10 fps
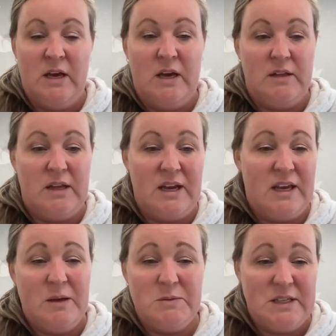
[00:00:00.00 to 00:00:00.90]
and that
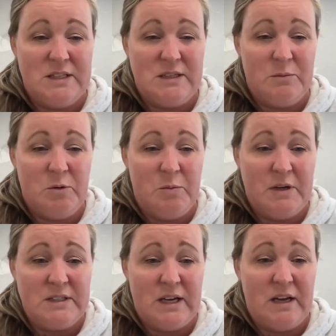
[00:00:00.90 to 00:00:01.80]
keeps it simple by
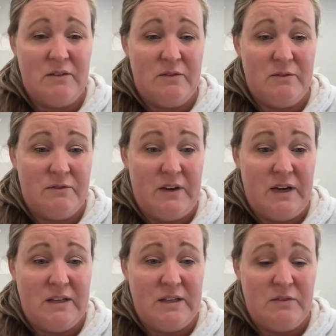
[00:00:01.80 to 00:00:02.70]
saying
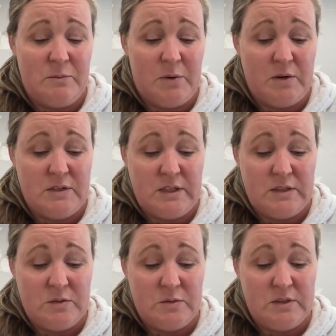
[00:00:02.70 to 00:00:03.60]
feed different protein
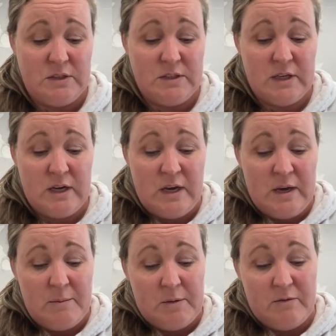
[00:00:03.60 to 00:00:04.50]
sources.
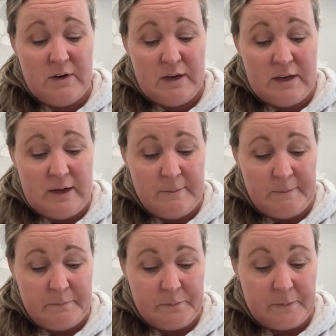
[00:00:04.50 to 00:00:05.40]
But really,
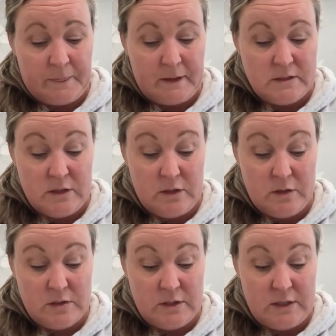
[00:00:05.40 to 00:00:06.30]
so
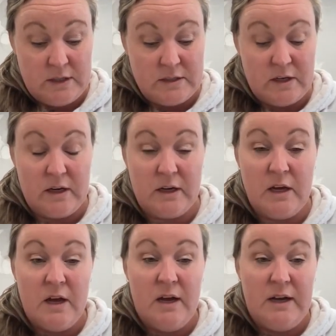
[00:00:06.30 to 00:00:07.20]
using things like
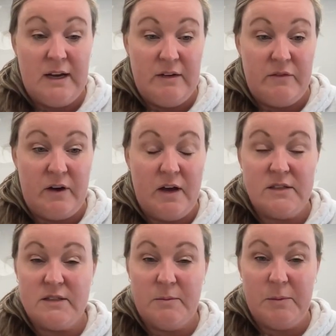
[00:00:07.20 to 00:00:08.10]
liver,
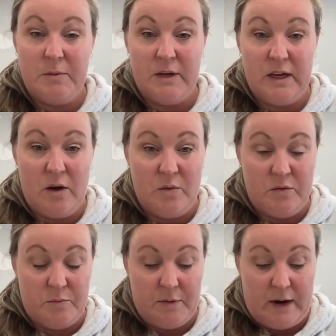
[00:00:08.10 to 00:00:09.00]
and some people can get hold
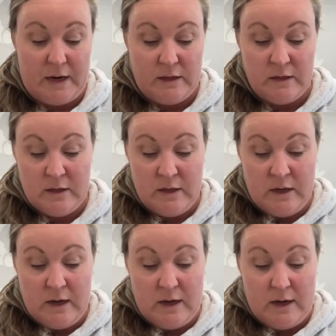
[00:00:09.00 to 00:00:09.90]
of brain,
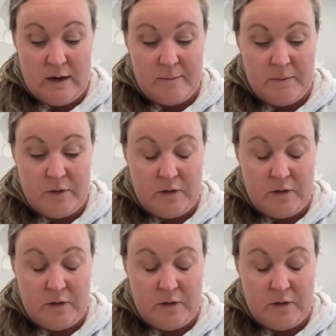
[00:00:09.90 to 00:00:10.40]
and